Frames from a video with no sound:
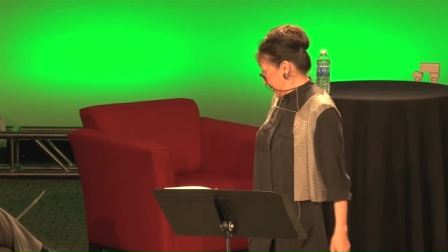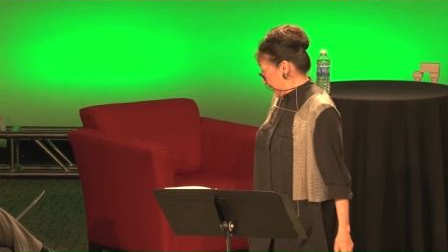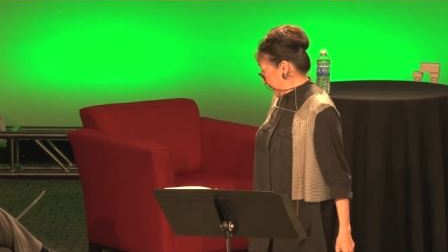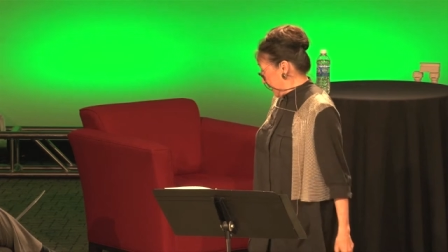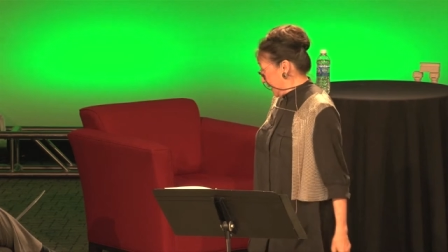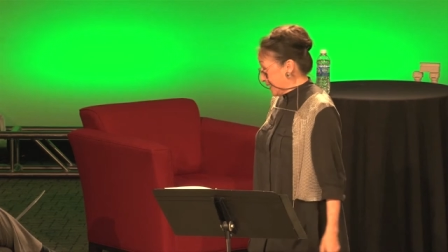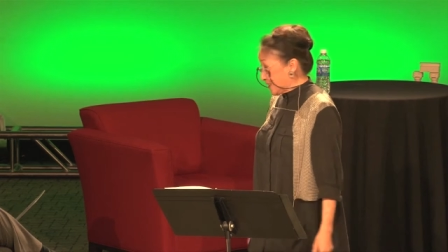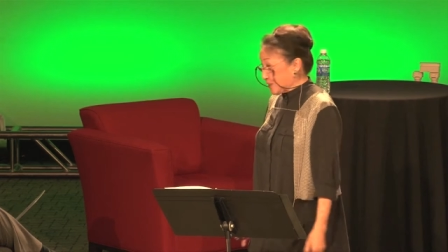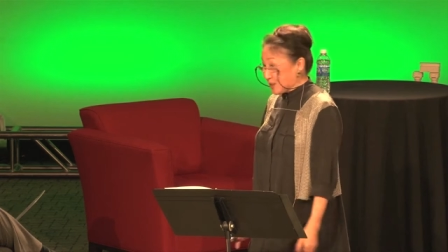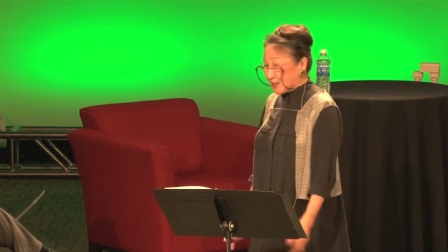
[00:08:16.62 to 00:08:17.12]

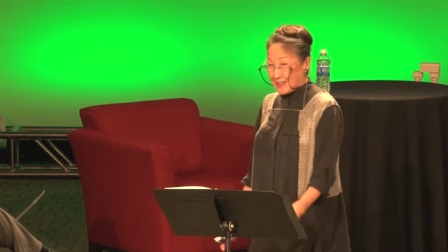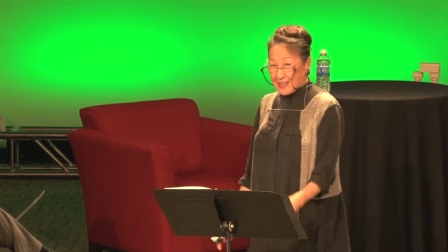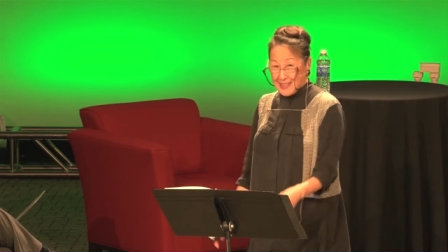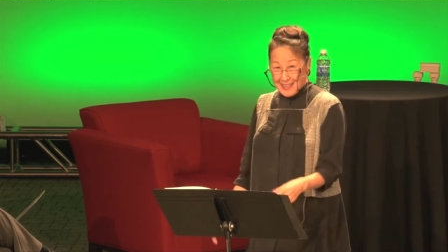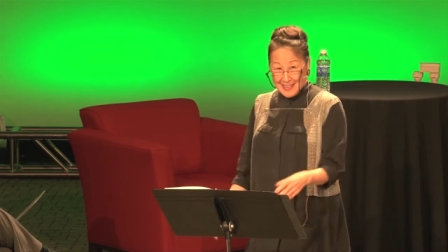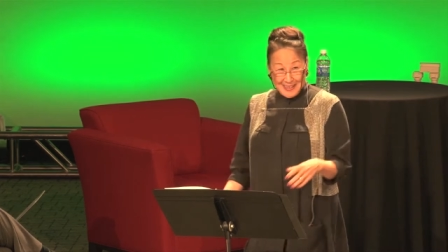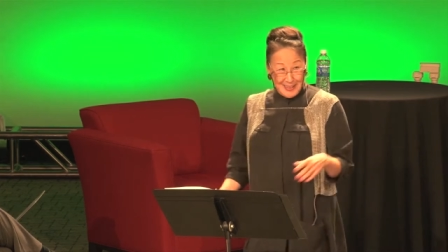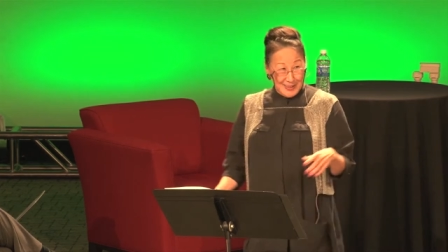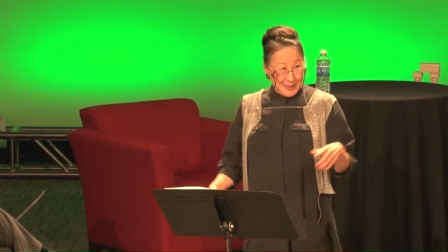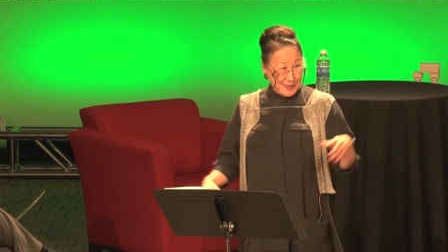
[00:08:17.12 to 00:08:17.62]
collection.
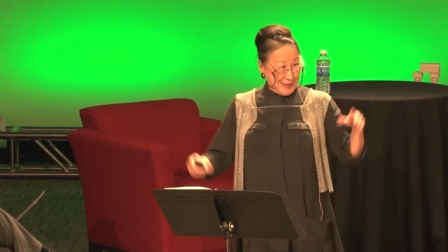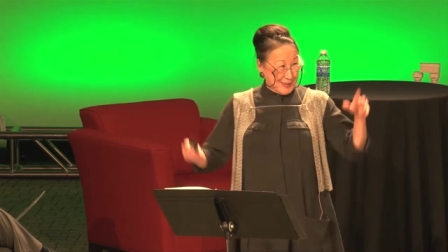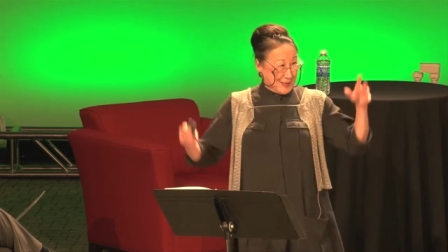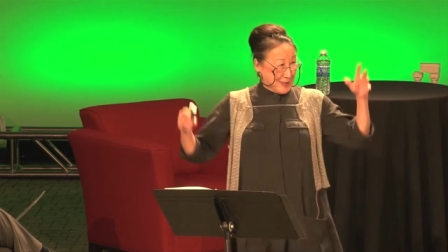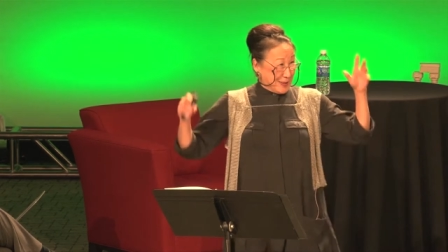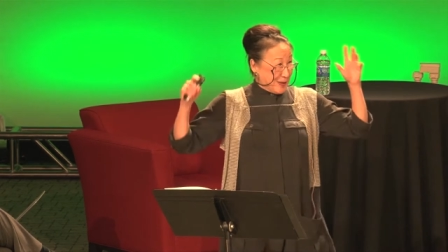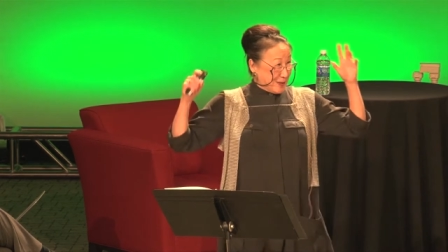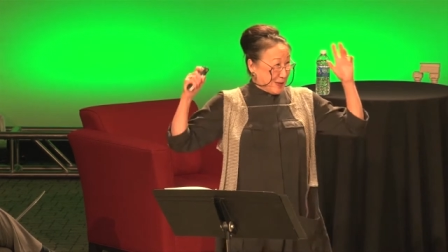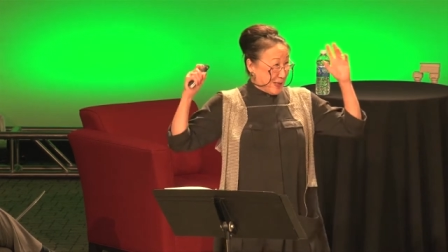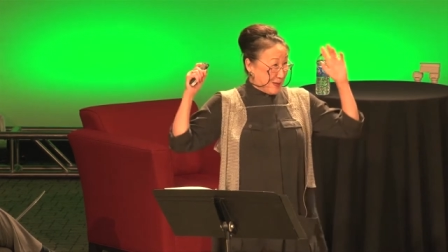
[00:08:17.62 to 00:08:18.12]
So I
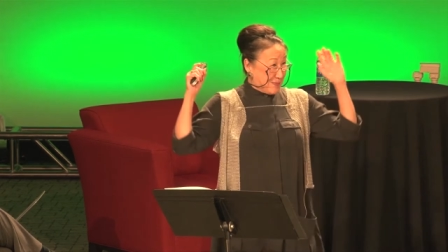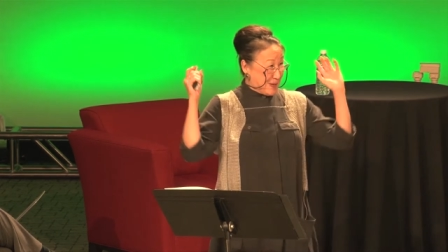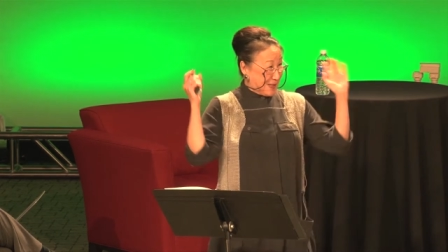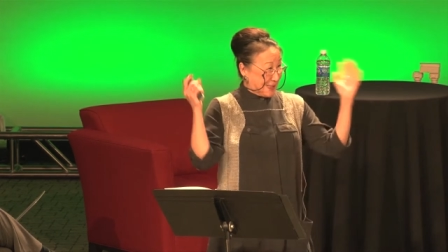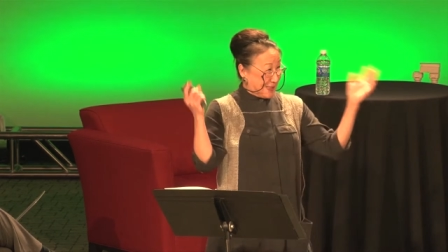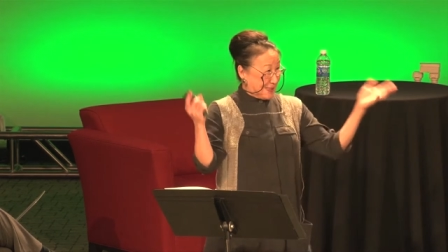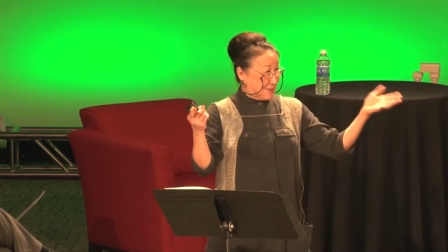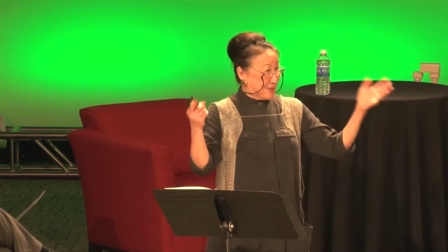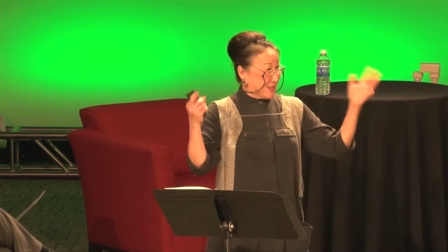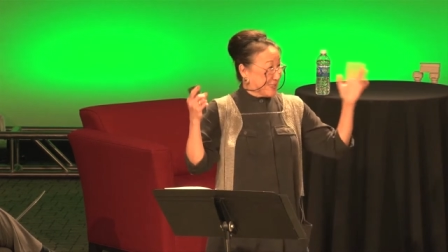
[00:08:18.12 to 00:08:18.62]
said, okay,
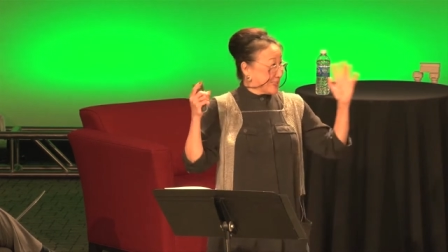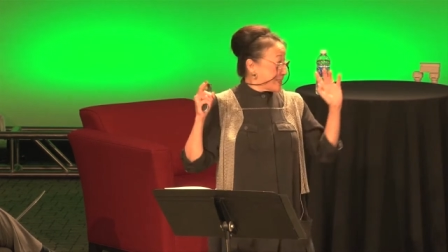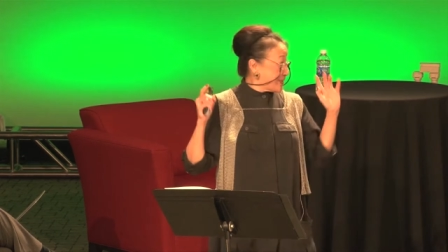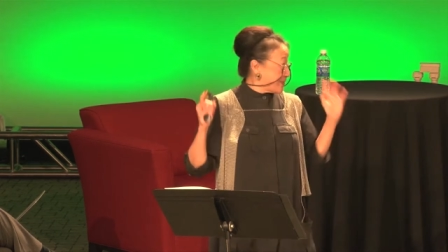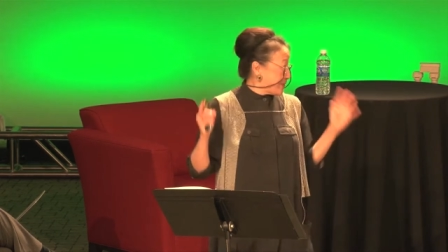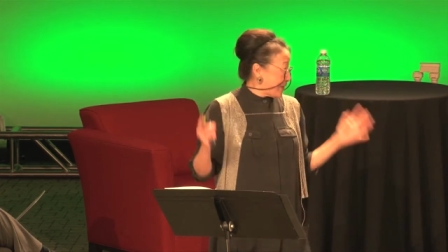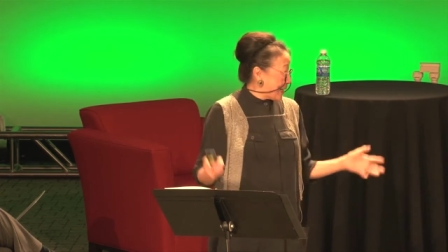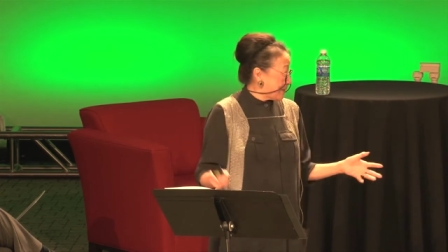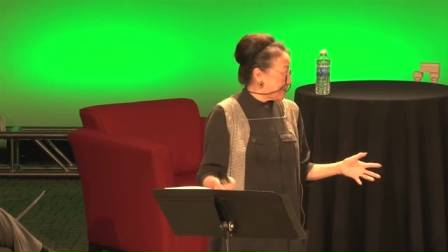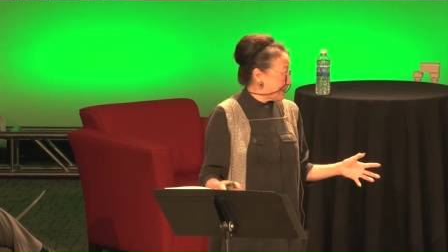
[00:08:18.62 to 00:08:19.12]
Bennett, this is
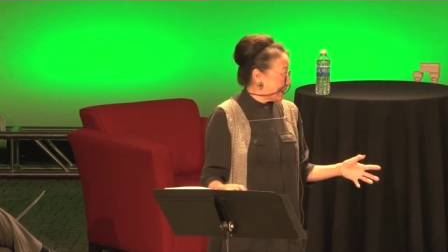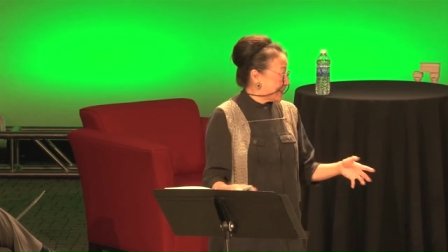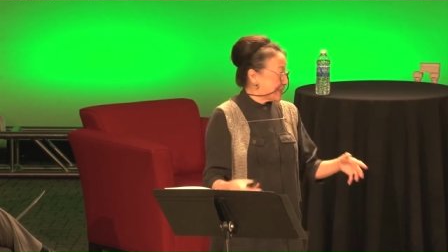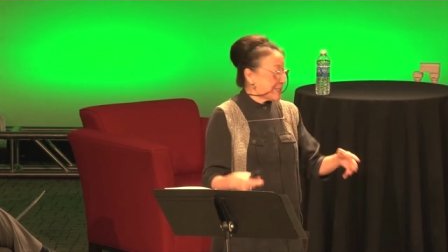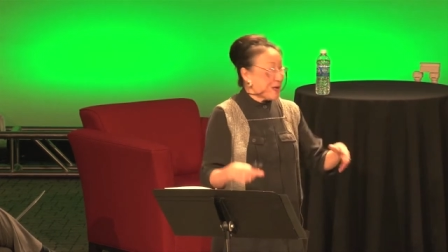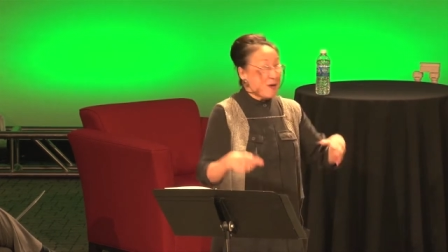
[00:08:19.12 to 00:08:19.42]
fabulous.